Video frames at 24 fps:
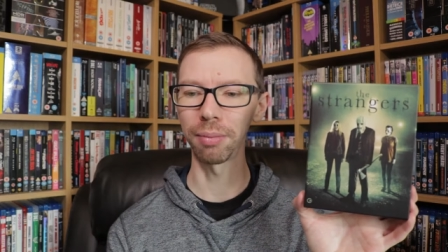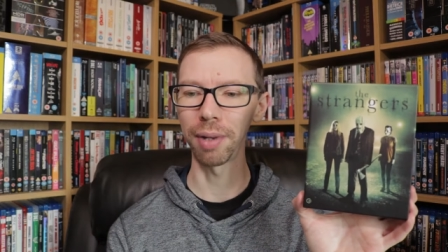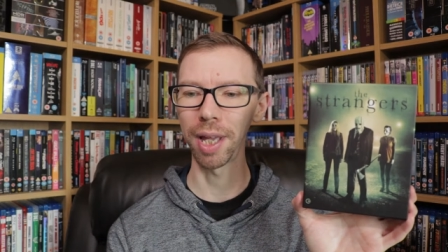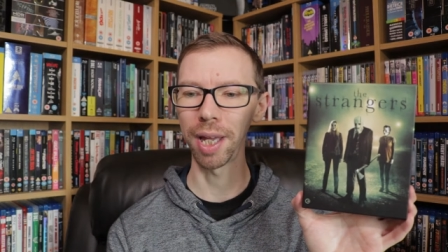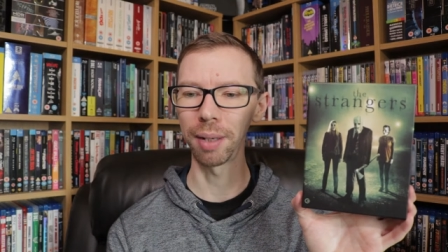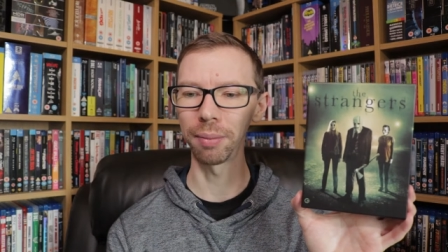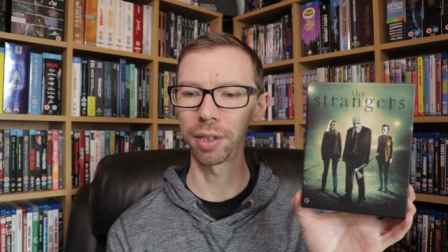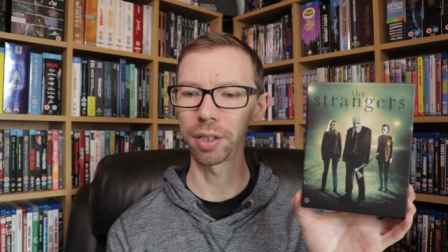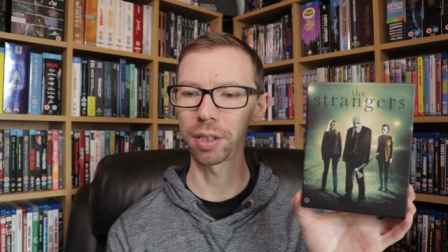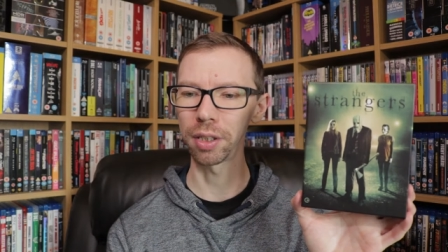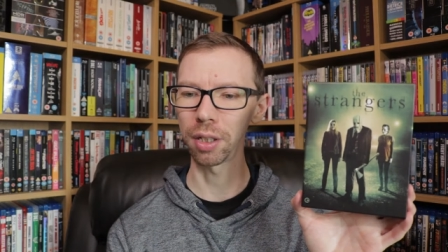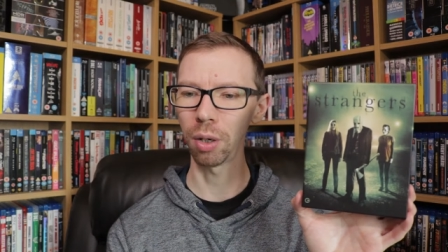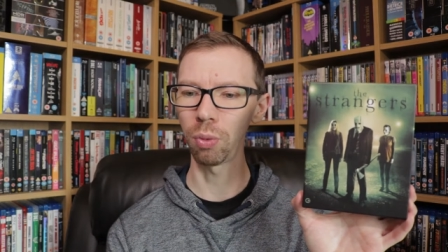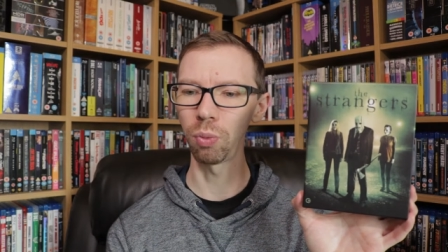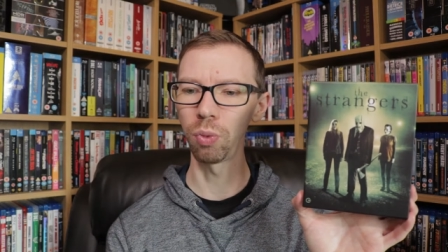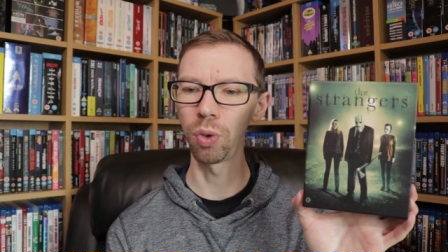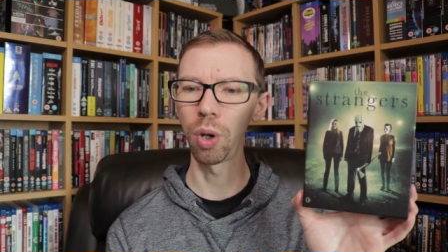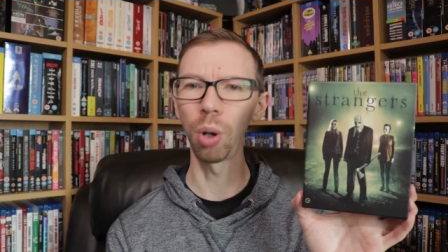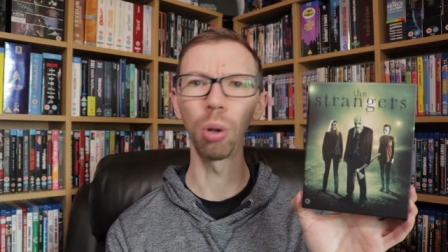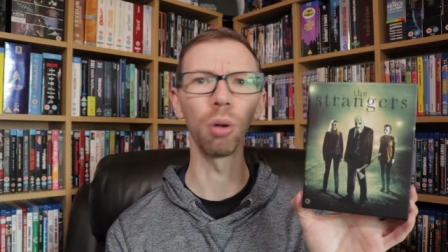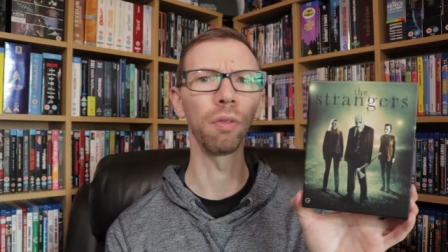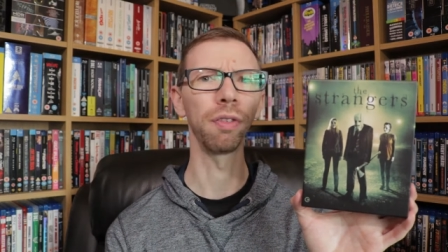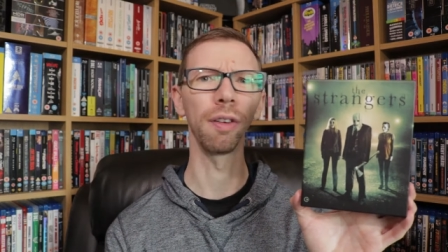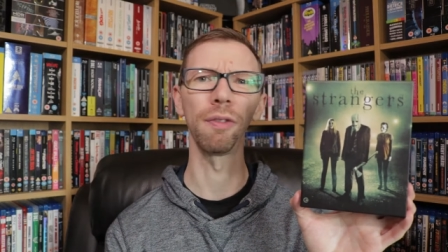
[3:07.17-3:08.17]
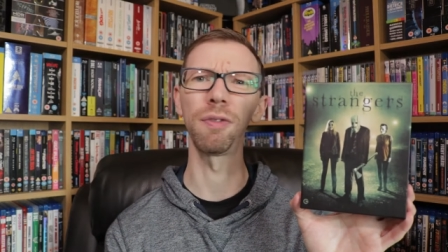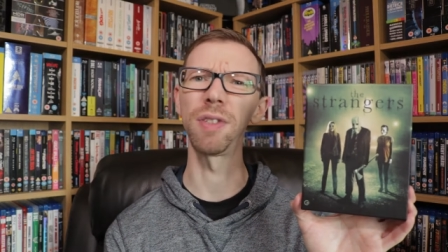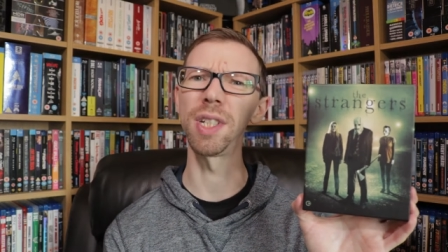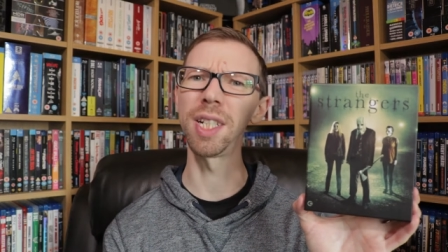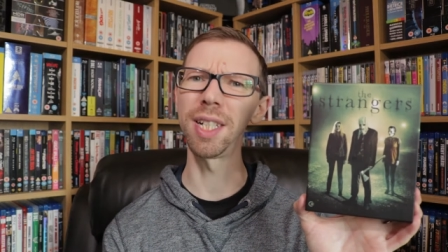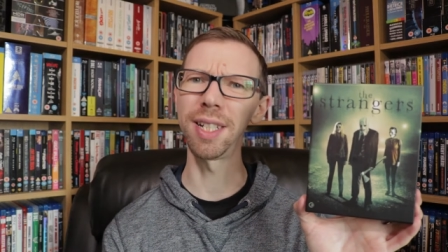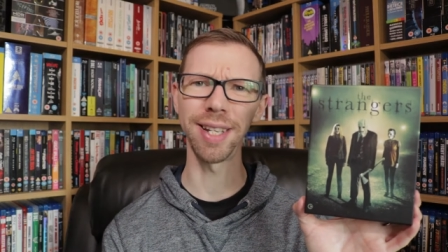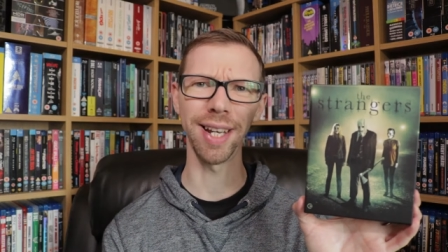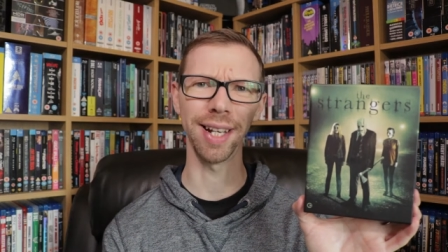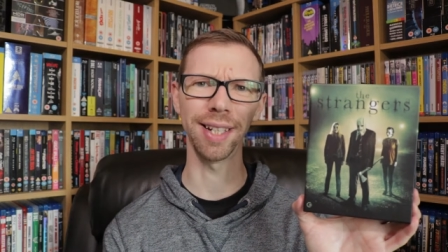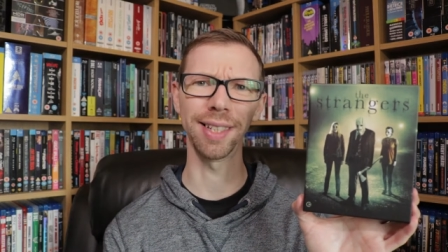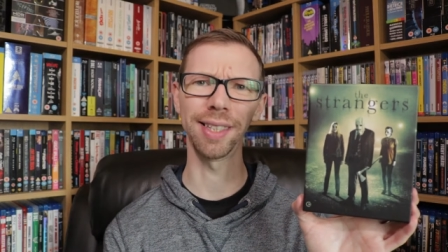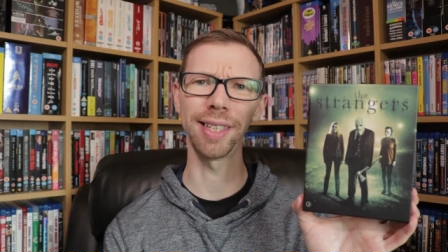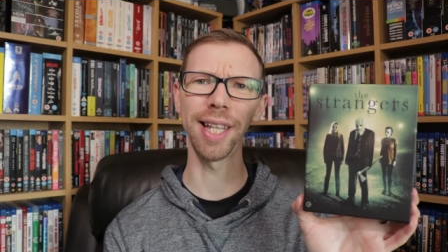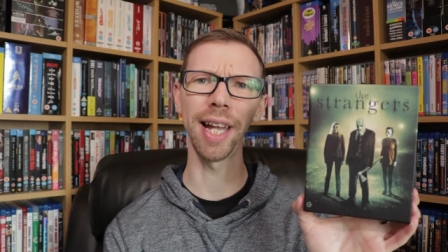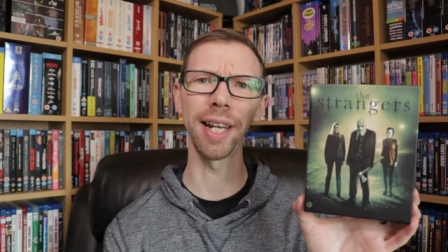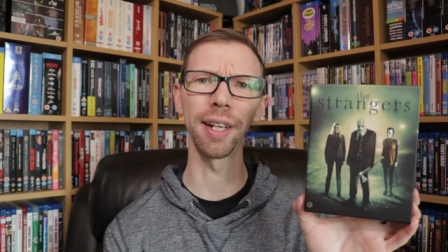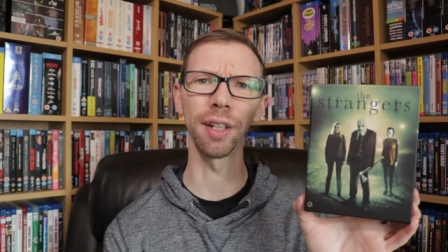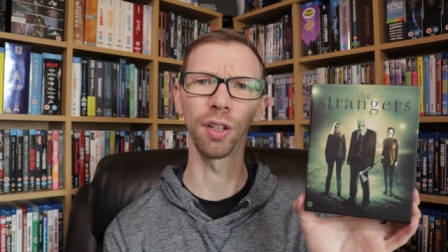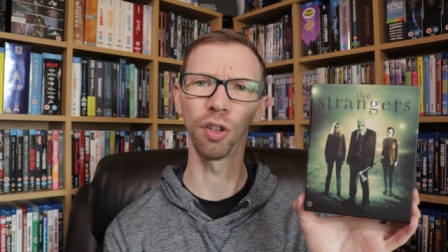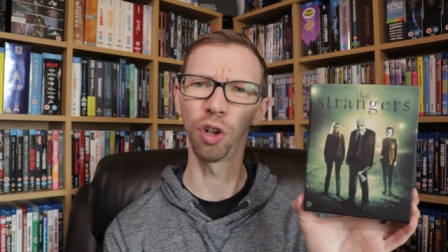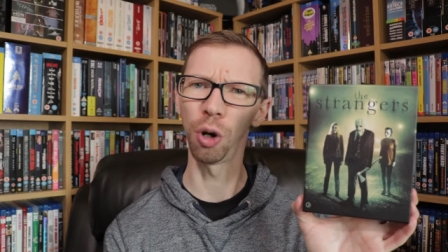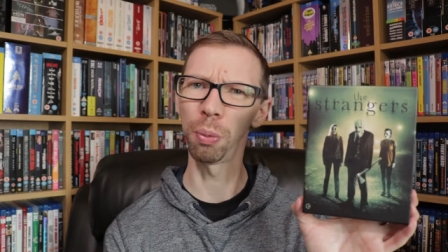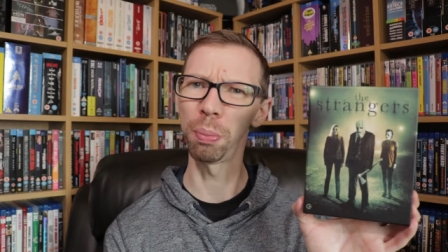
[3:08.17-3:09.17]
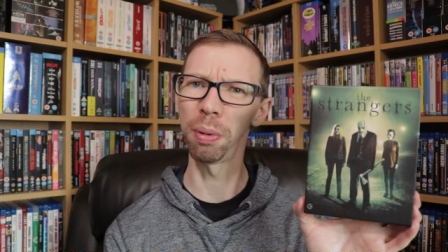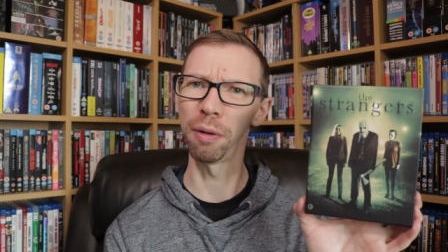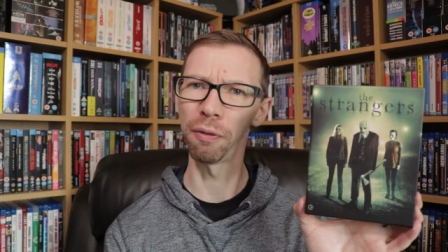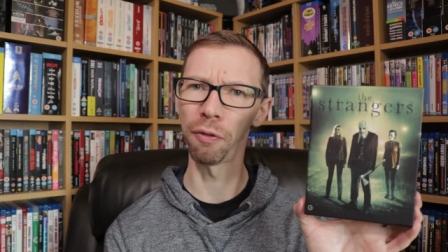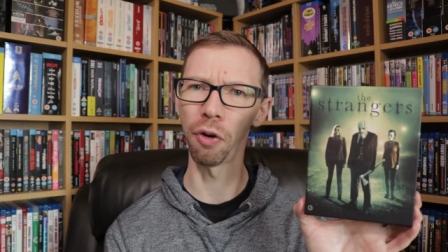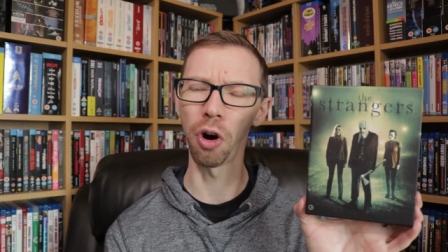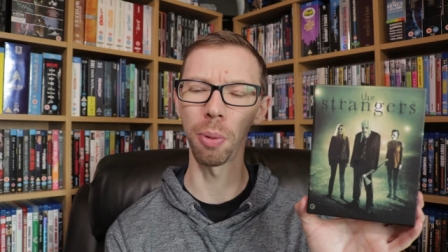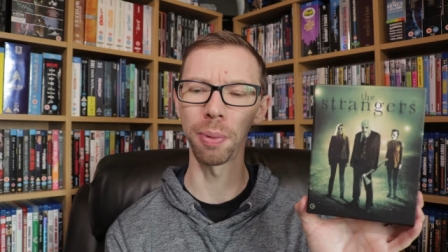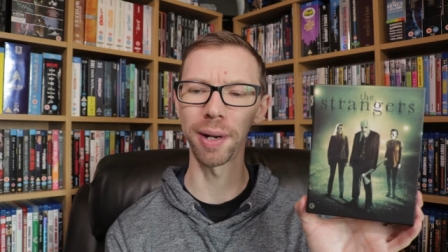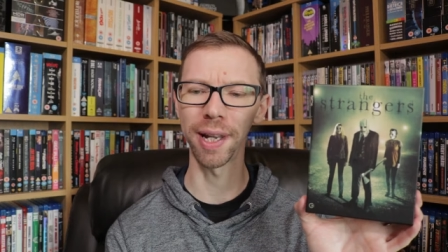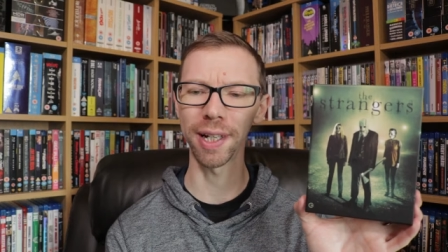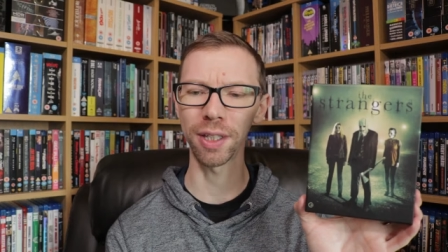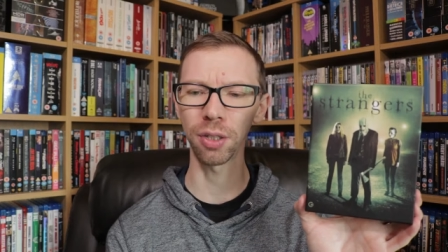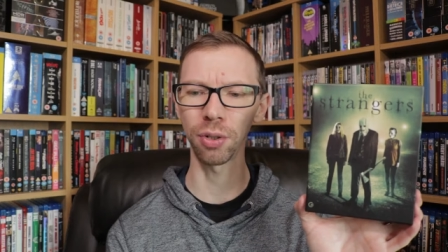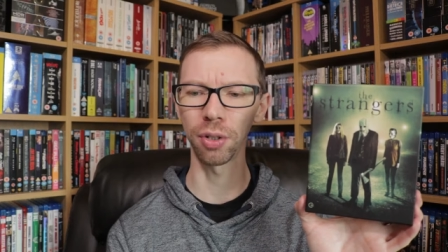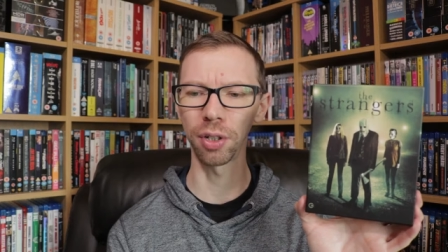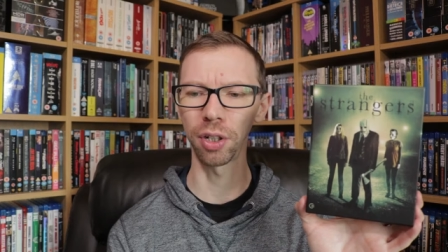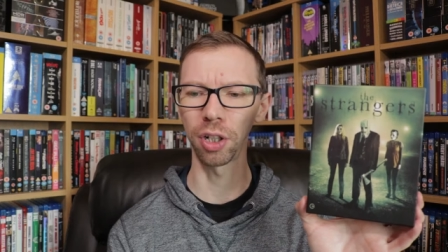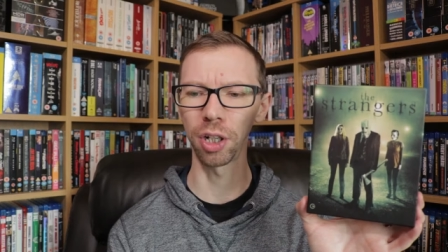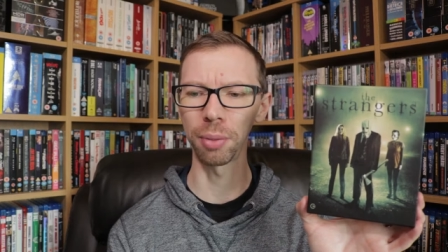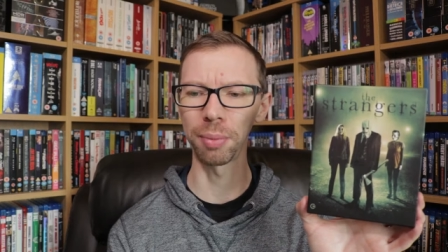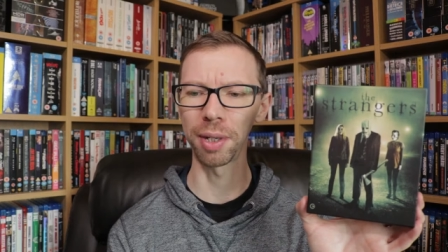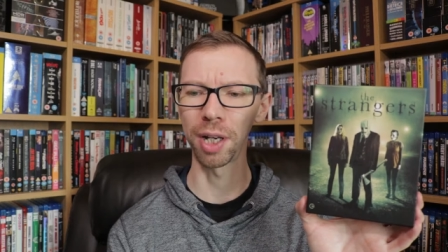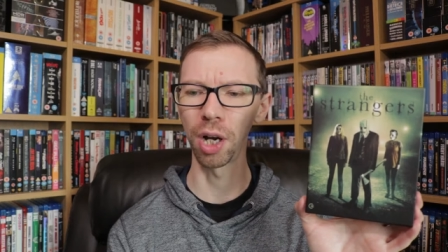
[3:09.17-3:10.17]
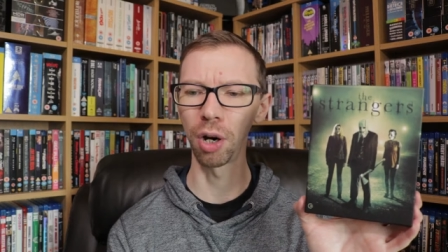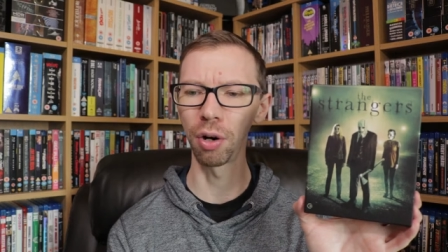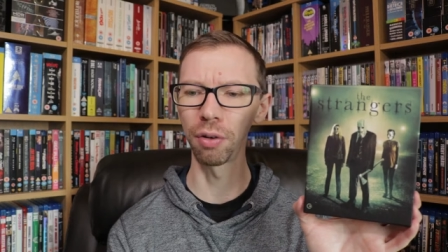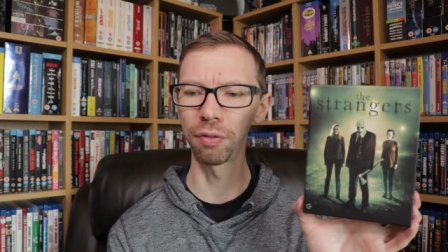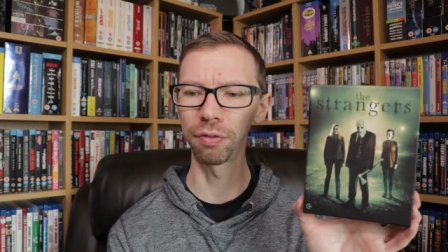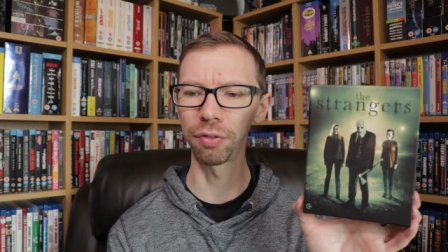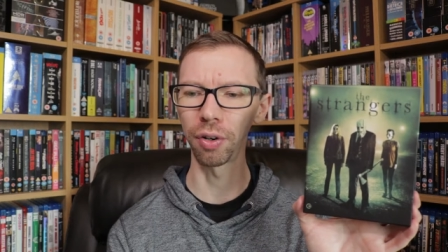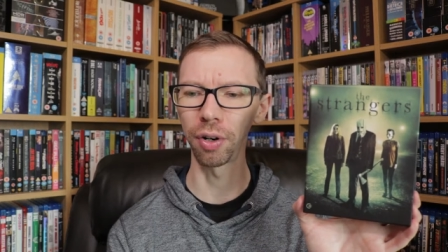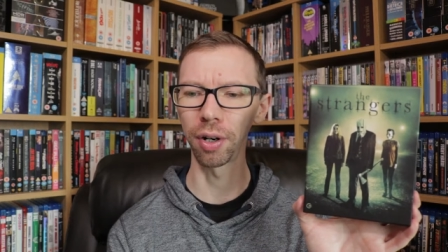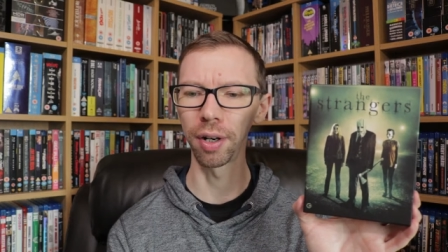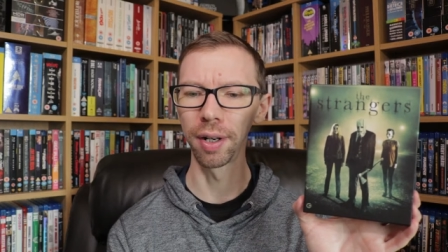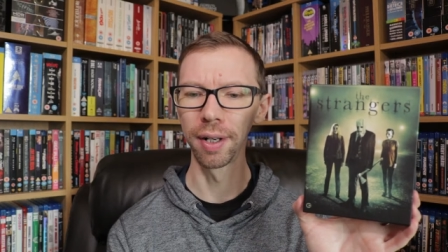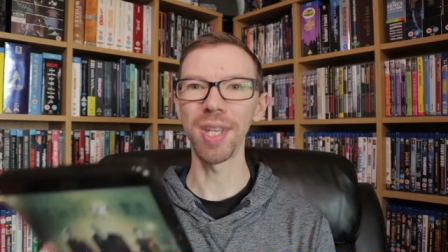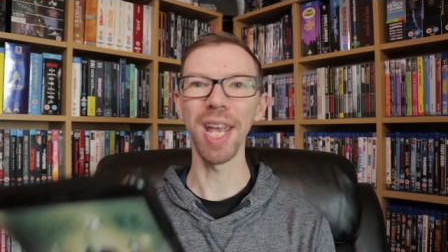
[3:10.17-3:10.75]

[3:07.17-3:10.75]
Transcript: I don't know if I've seen the extended cut before, but that's what I'm going to be going for.